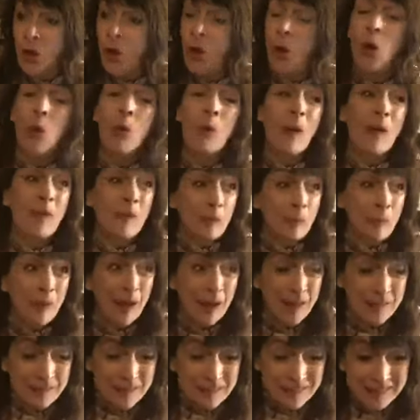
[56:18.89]
Or when the
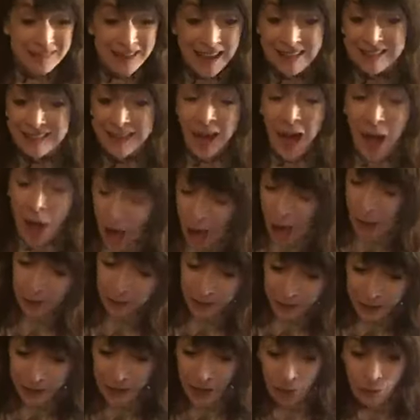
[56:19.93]
person says, I'm
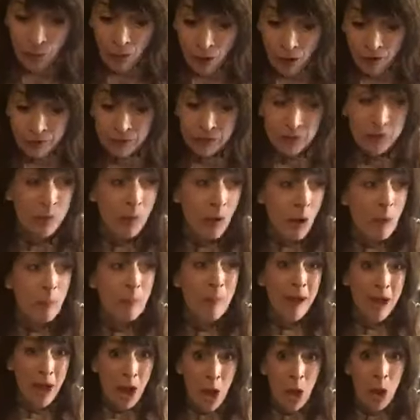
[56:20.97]
going to go off on
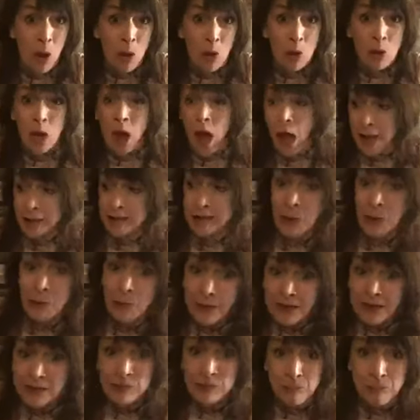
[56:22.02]
my own, I don't
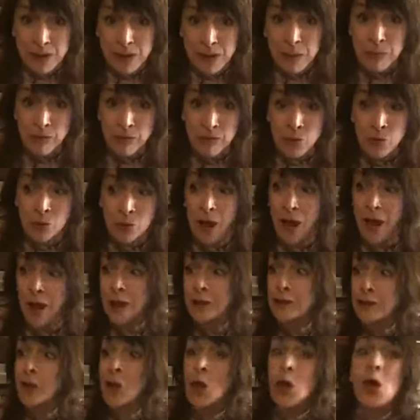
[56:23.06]
need to be with you
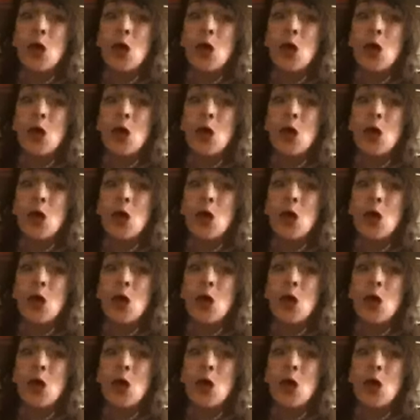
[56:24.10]
guys,